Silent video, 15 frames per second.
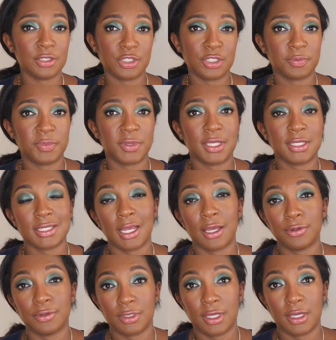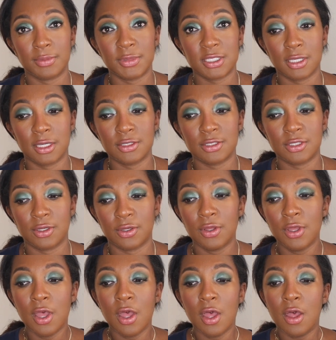to ship things out on Amazon. So
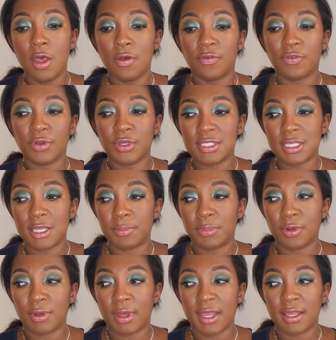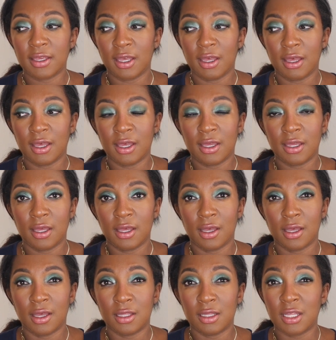for example, I got
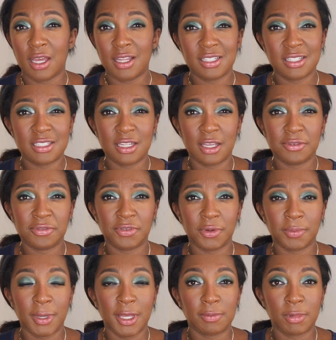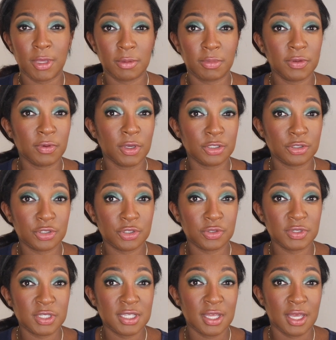a lot of stuff from my baby
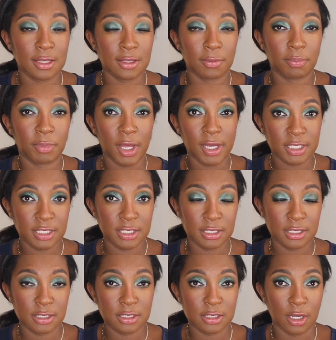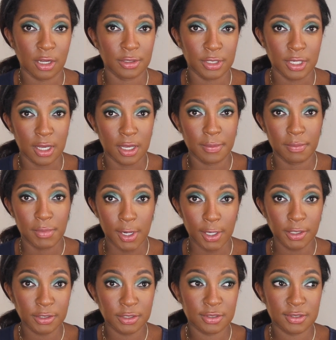registry and the boxes are not
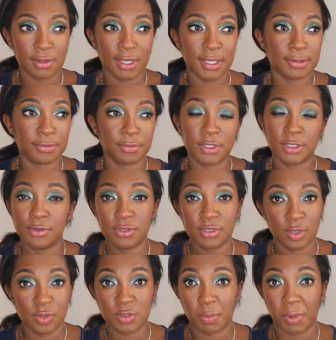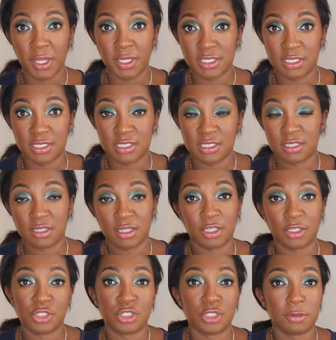marked. So I reuse those boxes to like
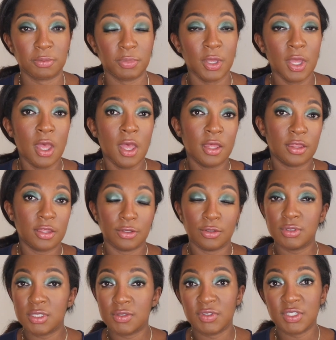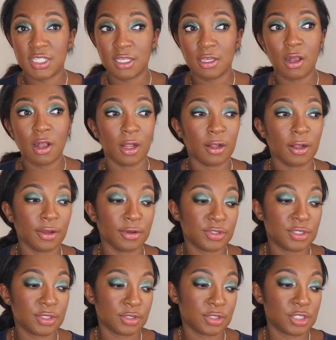ship the used VCR or
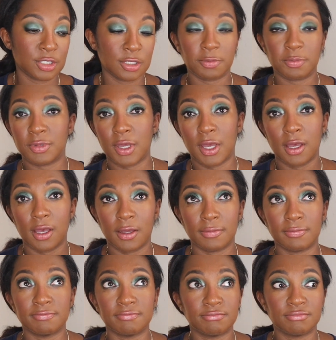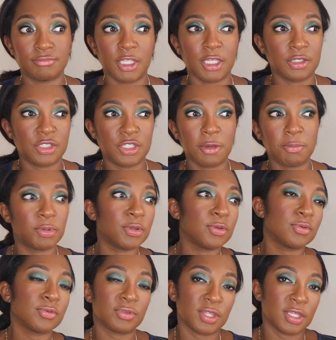to ship like
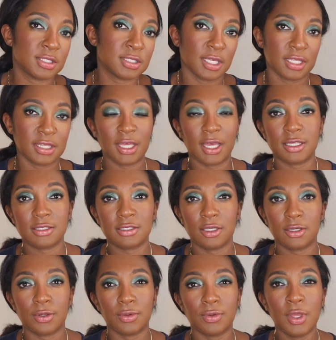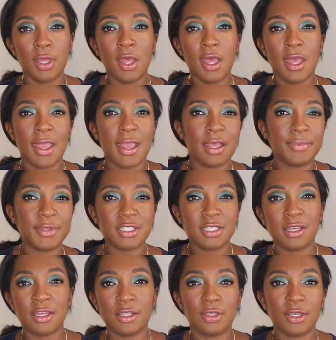shampoo, things like that. So
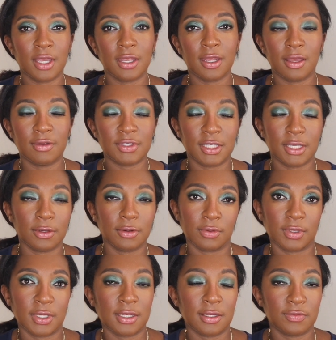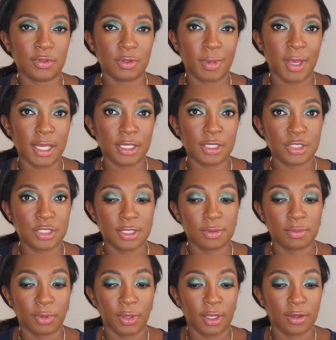Amazon, you kind of have to get creative with
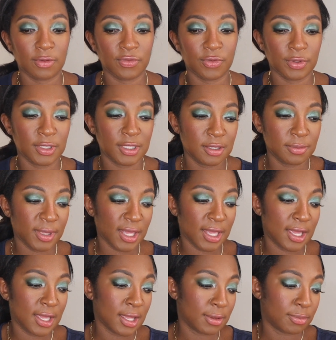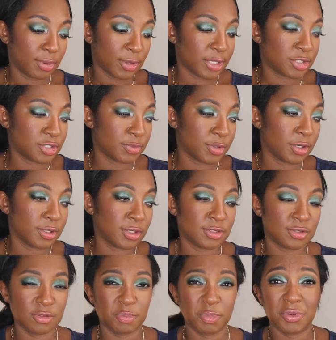packaging, but for eBay and Poshmark,
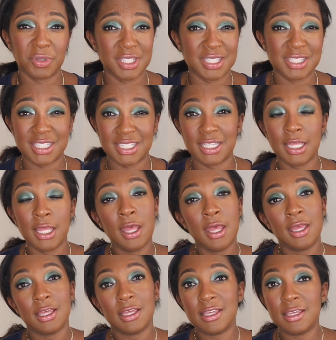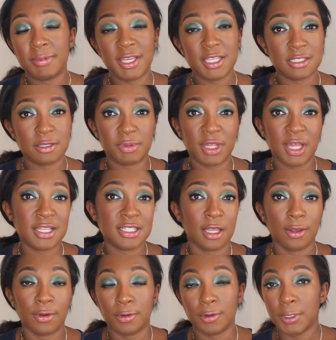super easy. eBay supplies I
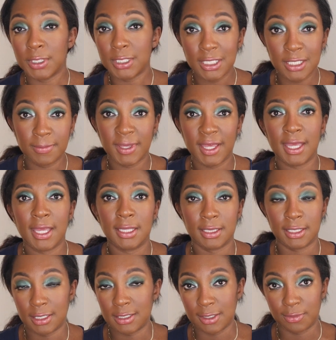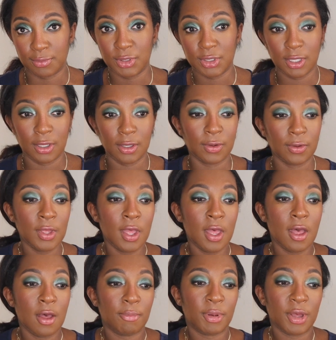order on eBay, link down below.
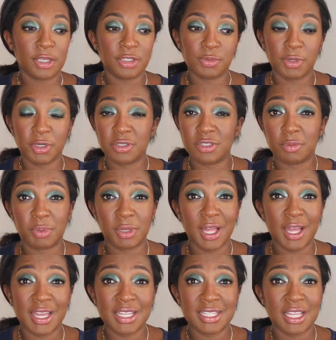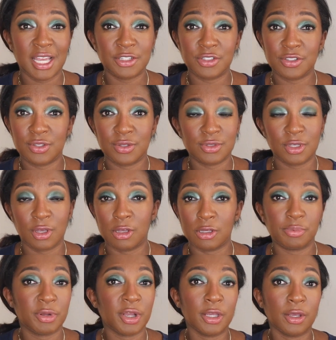Poshmark supplies, I just use all
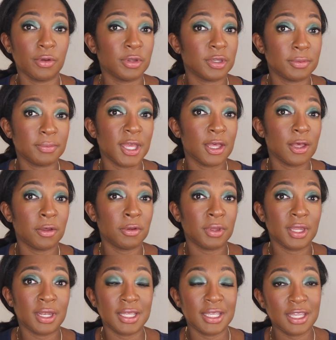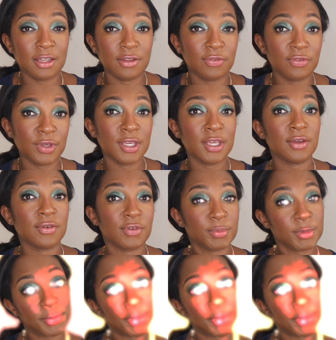priority mail and I get it free from the